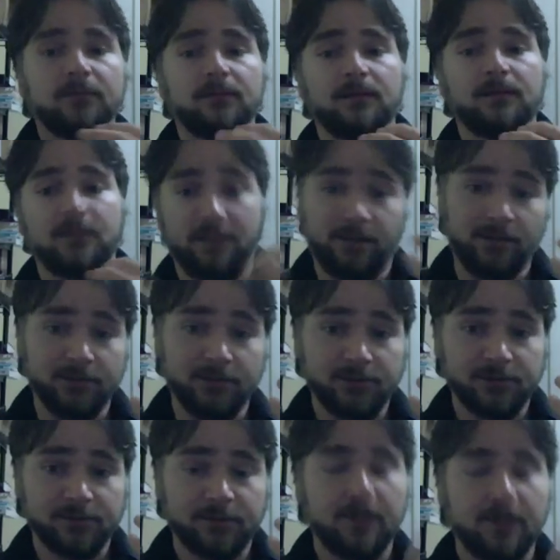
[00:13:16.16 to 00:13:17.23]
in
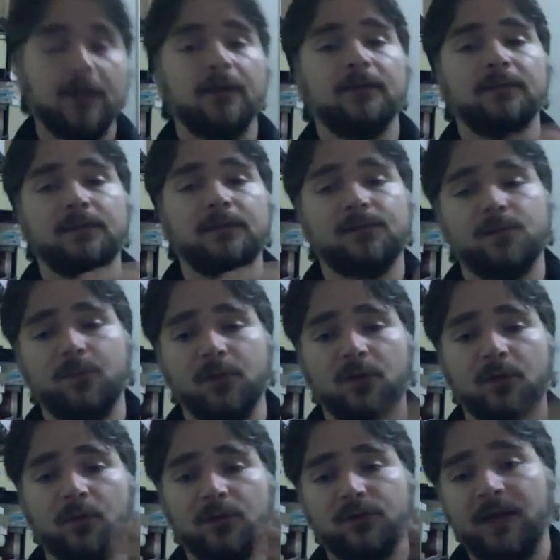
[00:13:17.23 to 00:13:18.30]
English. The
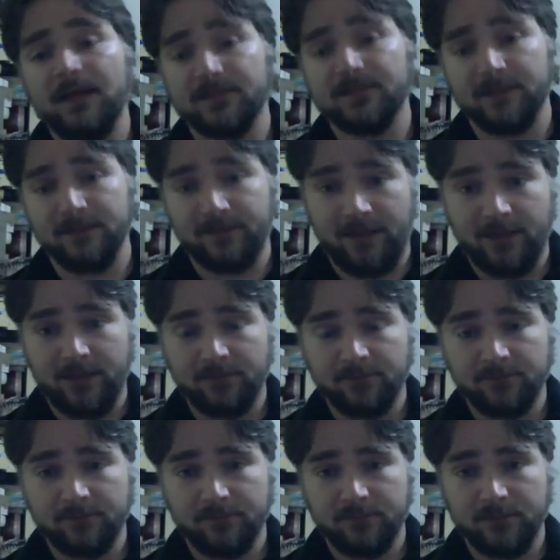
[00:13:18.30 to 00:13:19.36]
interpreter would translate that
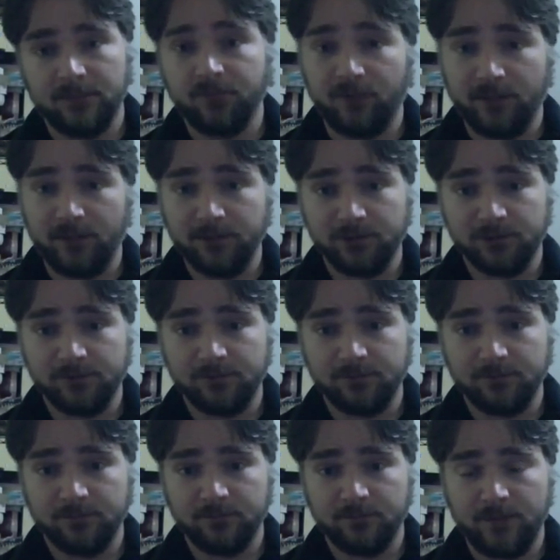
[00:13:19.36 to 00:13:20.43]
into French,
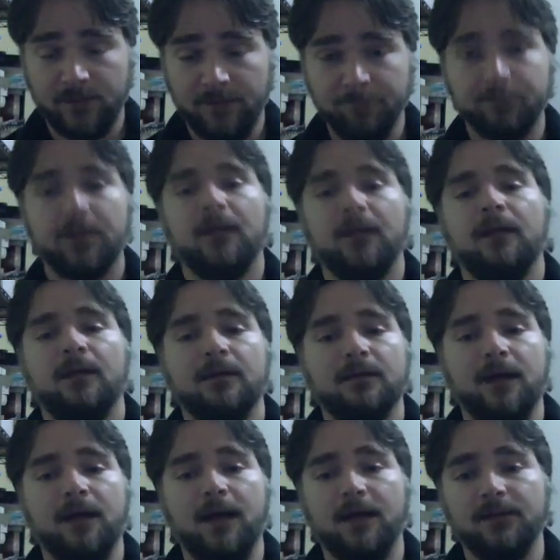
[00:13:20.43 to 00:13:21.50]
right?
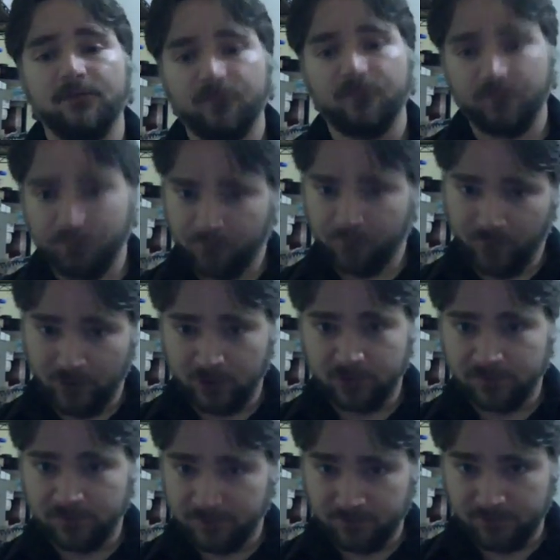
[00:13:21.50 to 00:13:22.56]
The
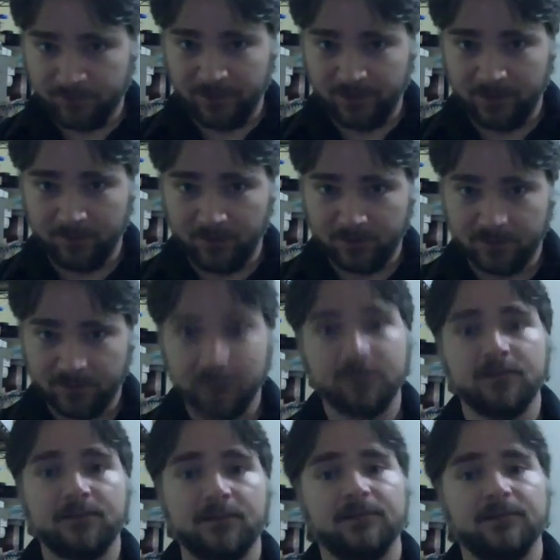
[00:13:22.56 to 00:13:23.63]
French-speaking person
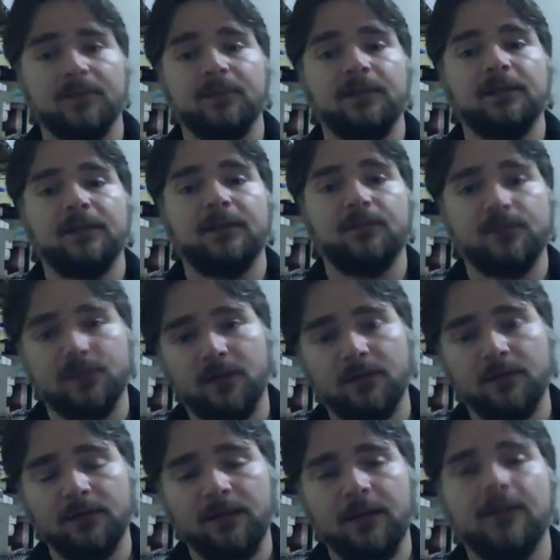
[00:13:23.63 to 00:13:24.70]
could say something in
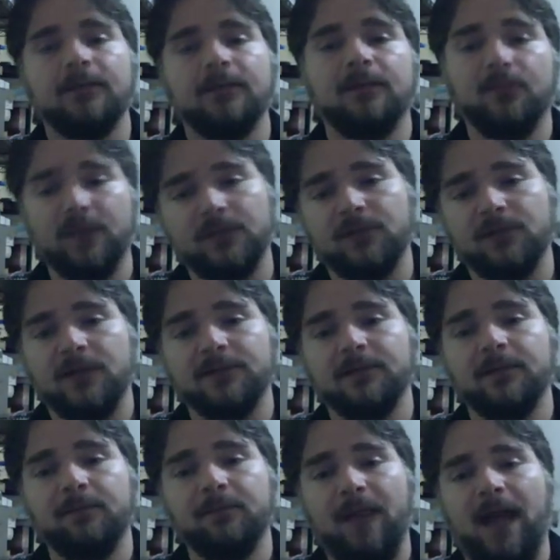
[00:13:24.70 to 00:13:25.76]
return that would get
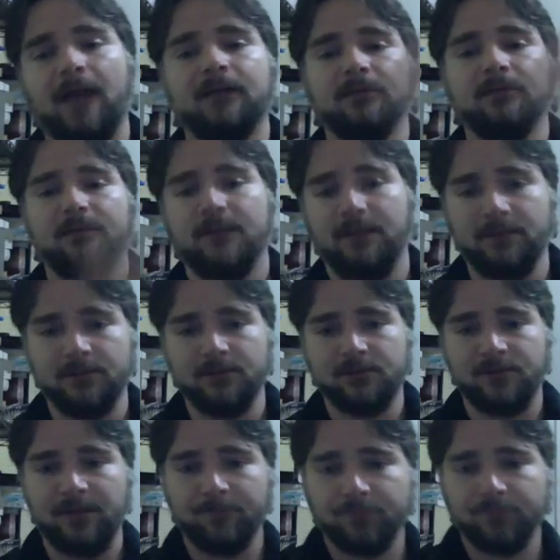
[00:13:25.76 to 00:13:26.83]
translated back into English,
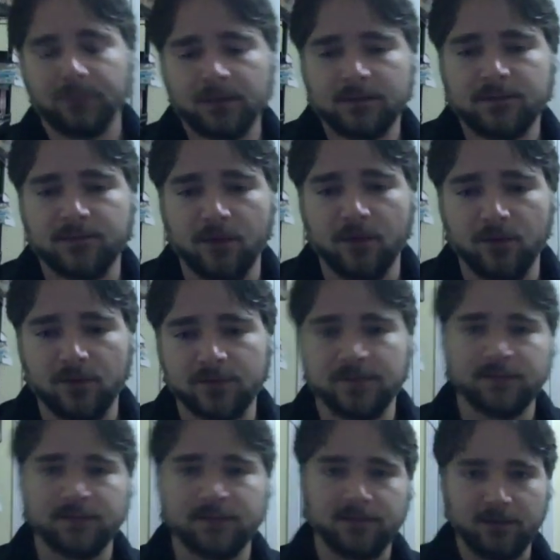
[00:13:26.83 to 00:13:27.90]
right? So there's
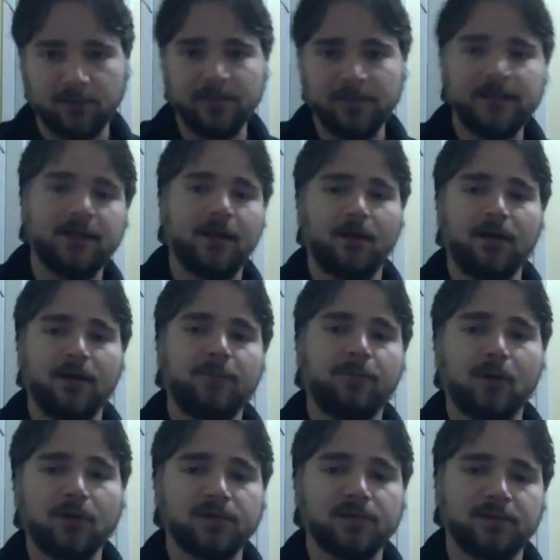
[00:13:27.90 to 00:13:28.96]
this intermediary
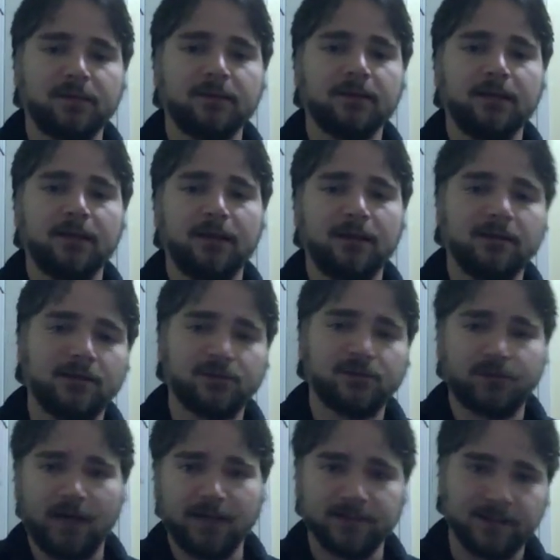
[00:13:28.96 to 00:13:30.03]
person that's
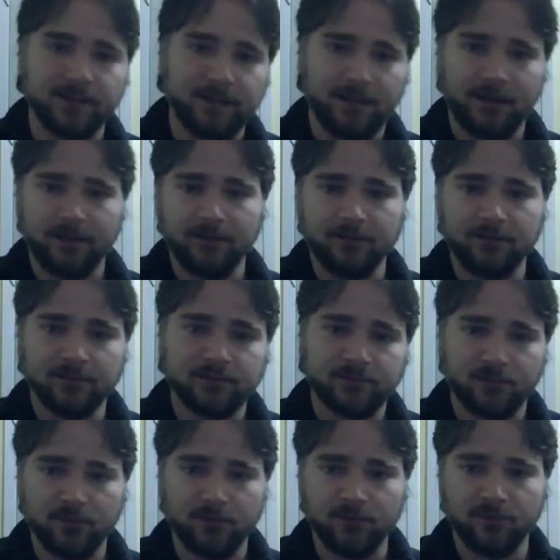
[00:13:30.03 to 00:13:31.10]
translating
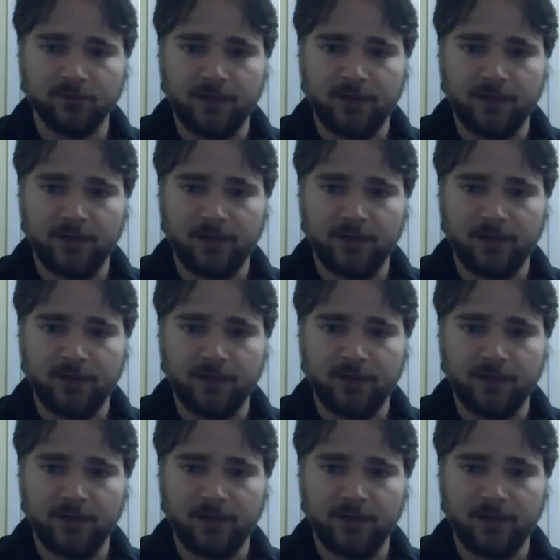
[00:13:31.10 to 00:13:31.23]
sort of